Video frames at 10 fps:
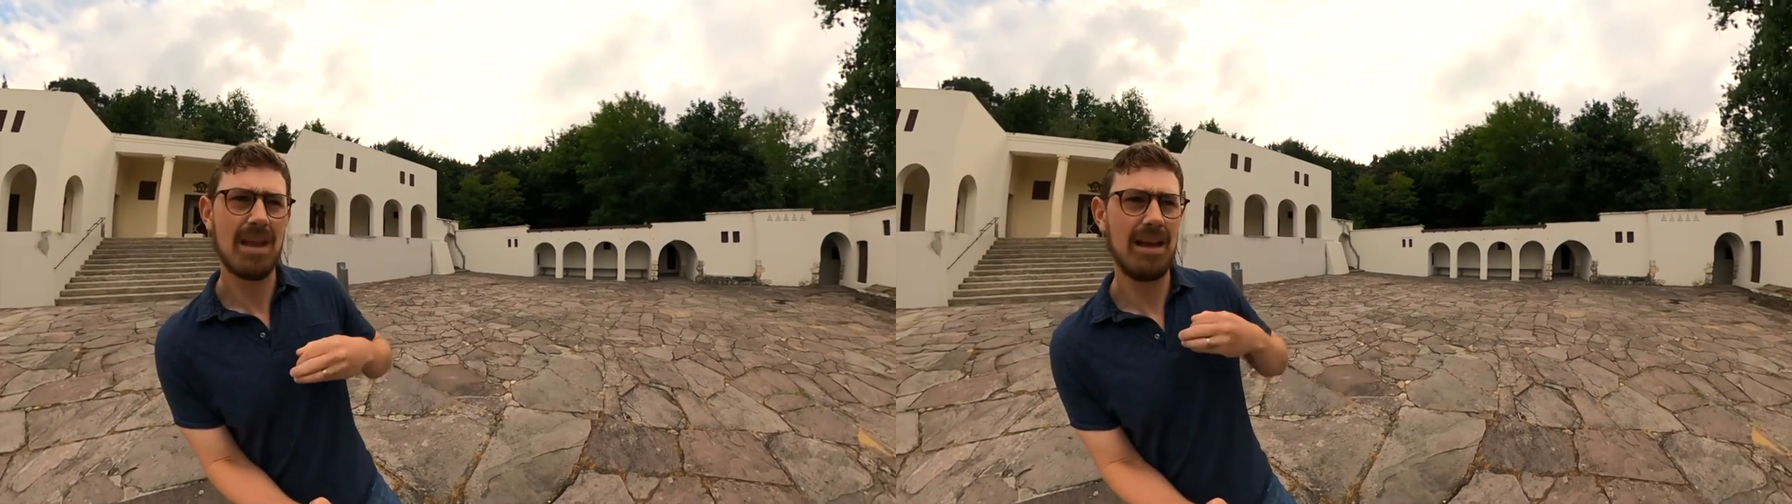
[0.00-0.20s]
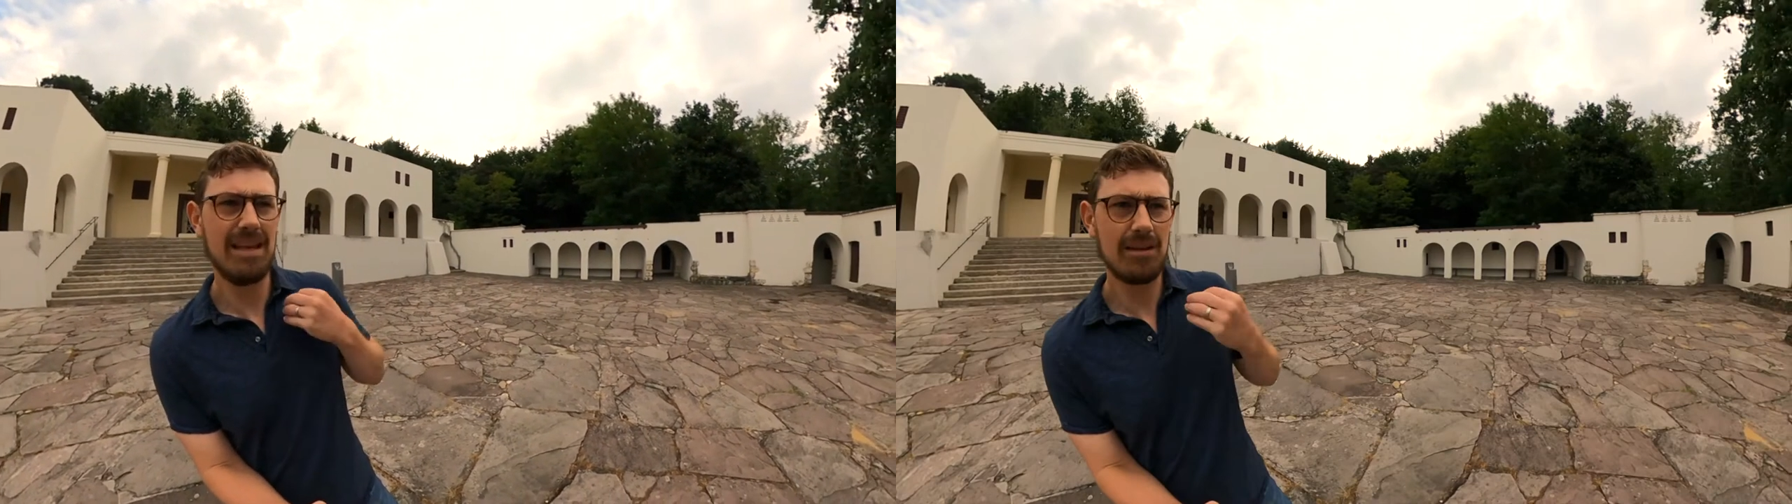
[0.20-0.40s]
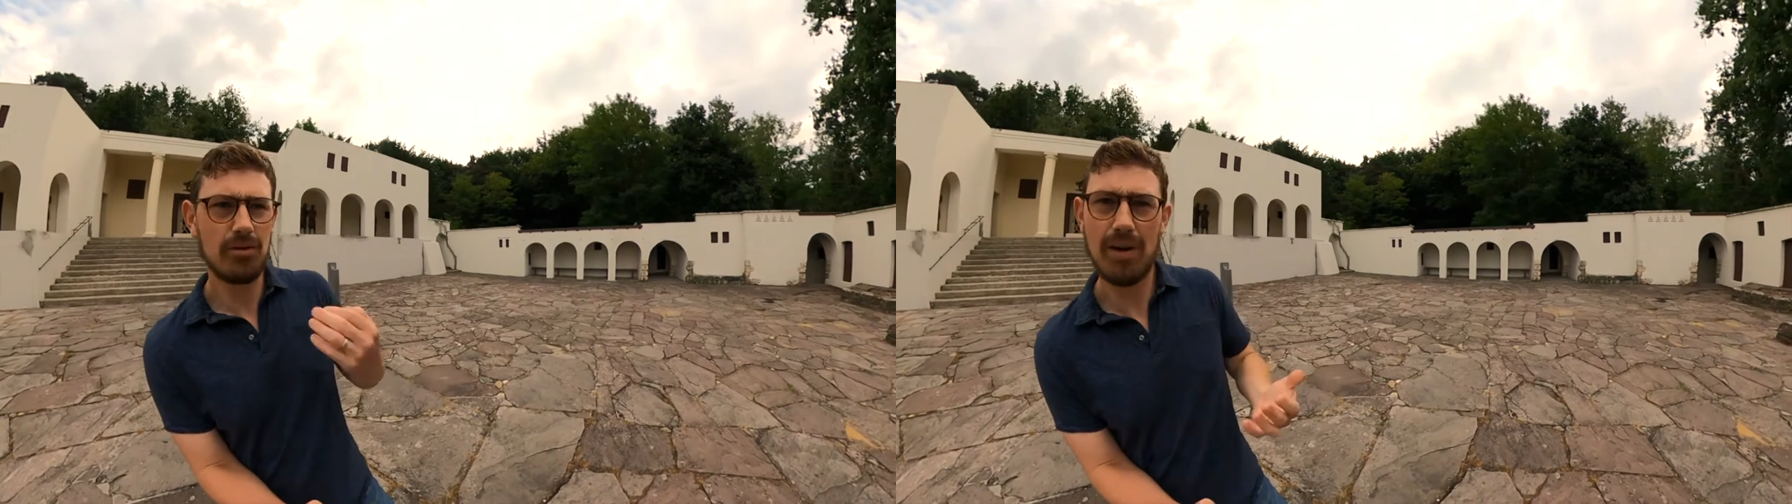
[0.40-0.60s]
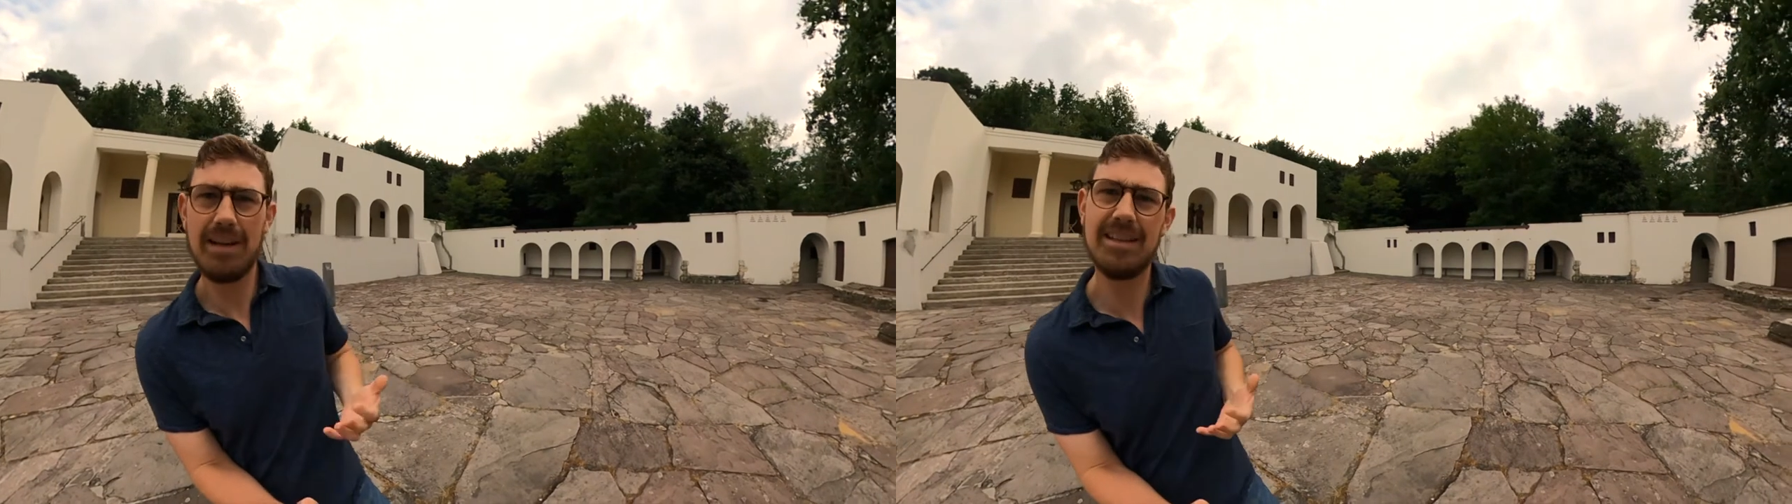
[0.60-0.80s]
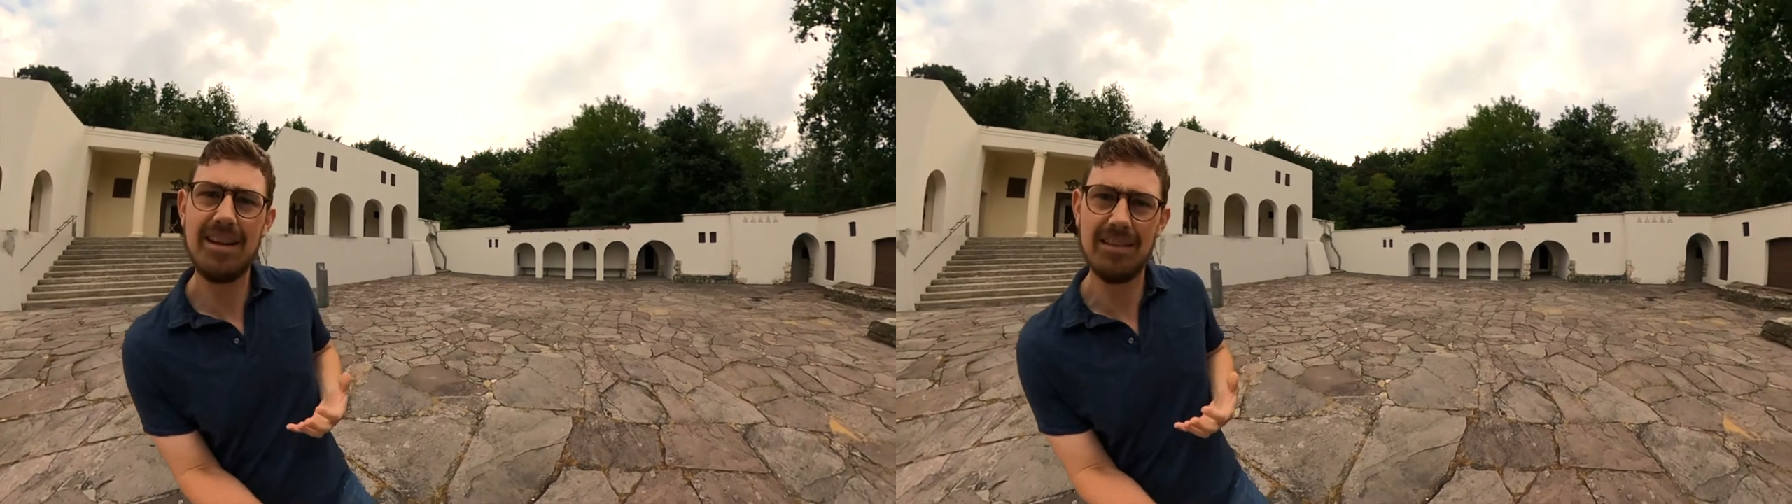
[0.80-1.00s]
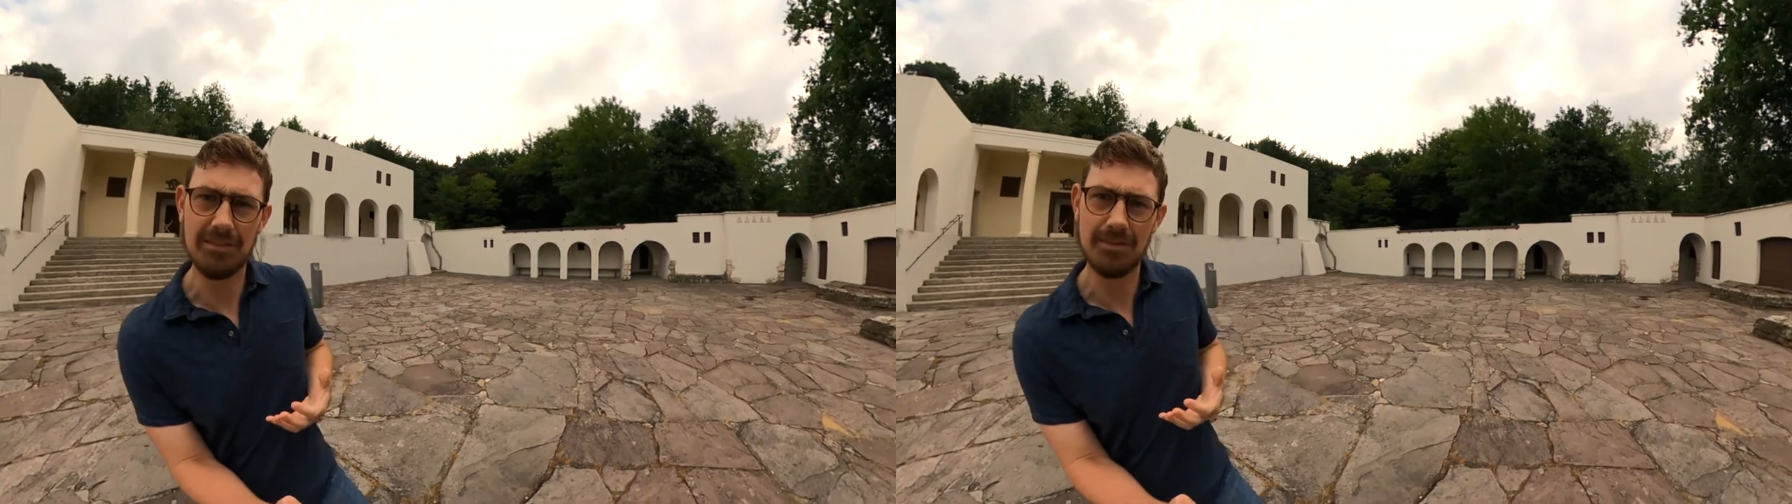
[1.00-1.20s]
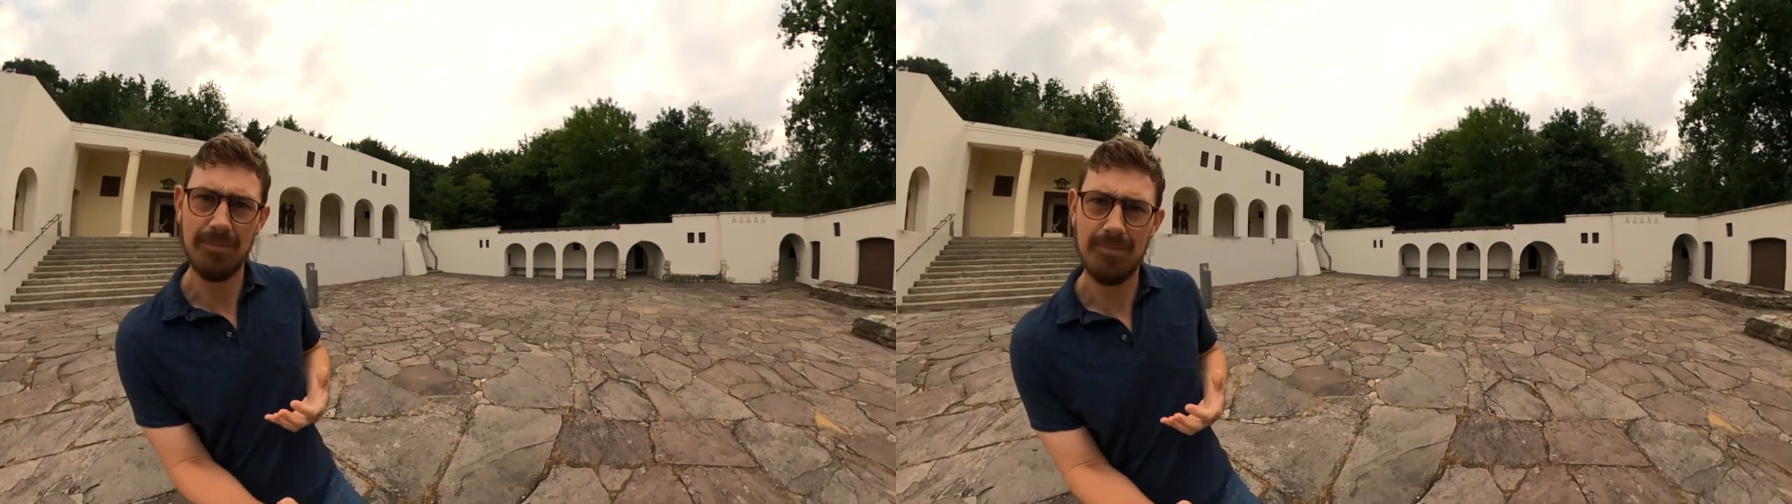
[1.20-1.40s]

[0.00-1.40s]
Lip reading: and then created us.